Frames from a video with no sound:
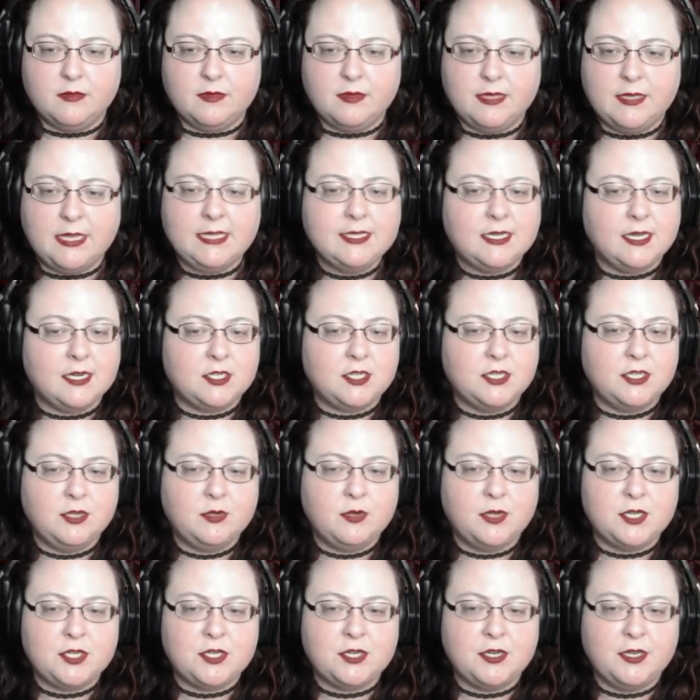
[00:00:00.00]
that's actually a
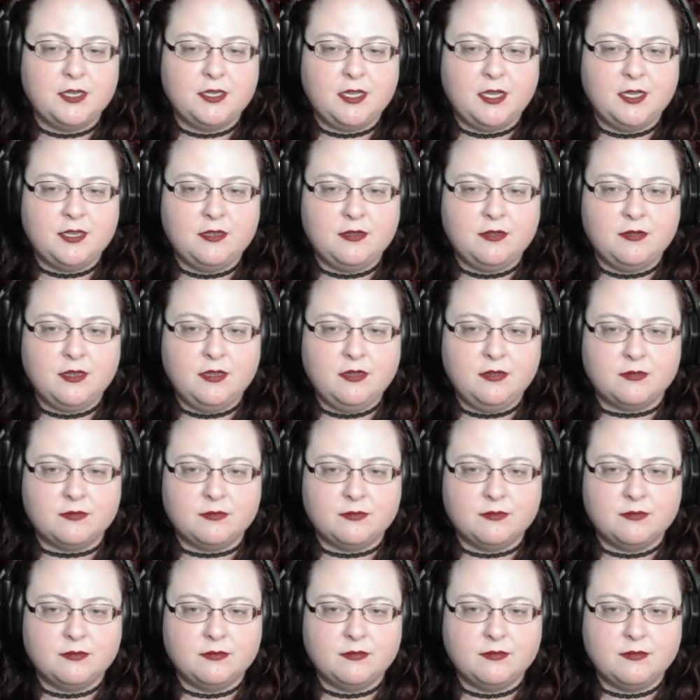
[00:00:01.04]
question I don't know.
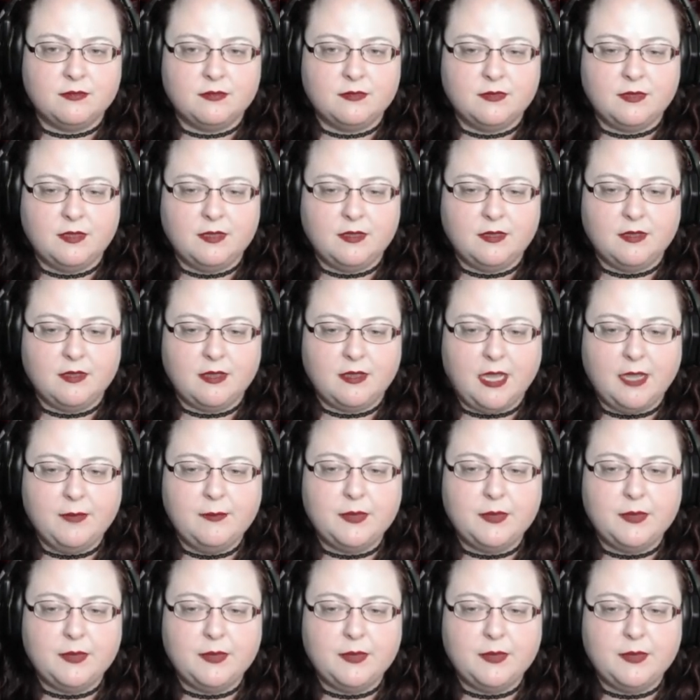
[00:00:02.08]
I